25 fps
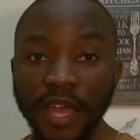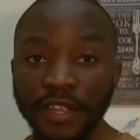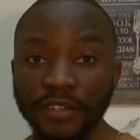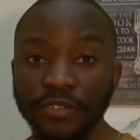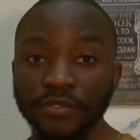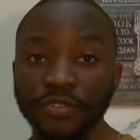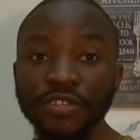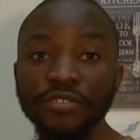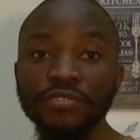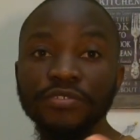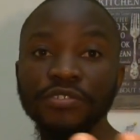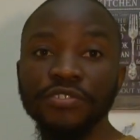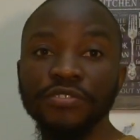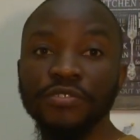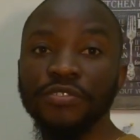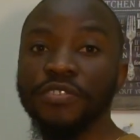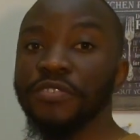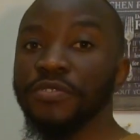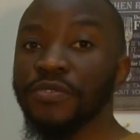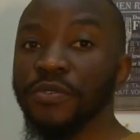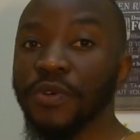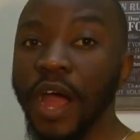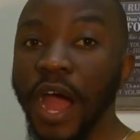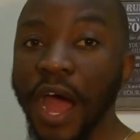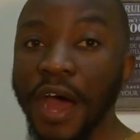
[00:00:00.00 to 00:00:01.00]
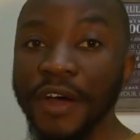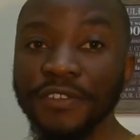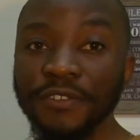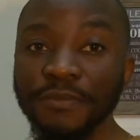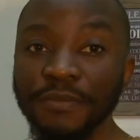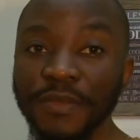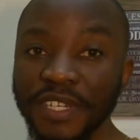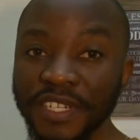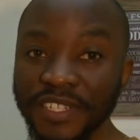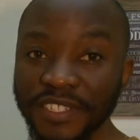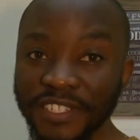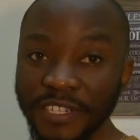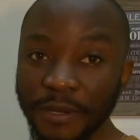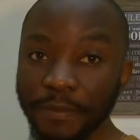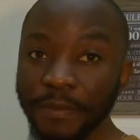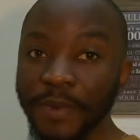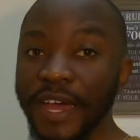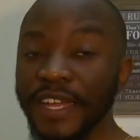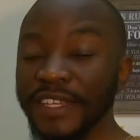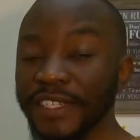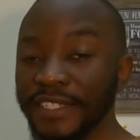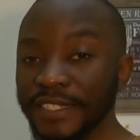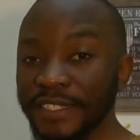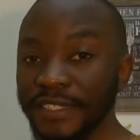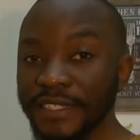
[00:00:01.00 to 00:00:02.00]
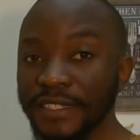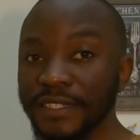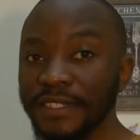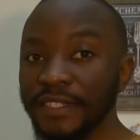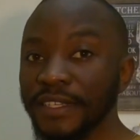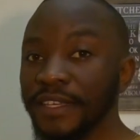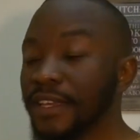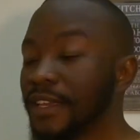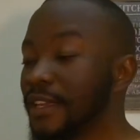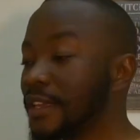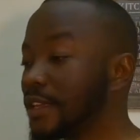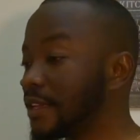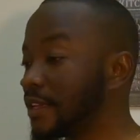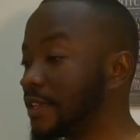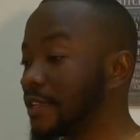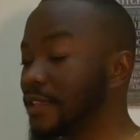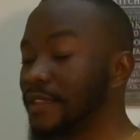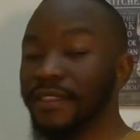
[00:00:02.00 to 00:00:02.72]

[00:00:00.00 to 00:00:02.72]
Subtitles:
out to show you exactly how to make chapatis.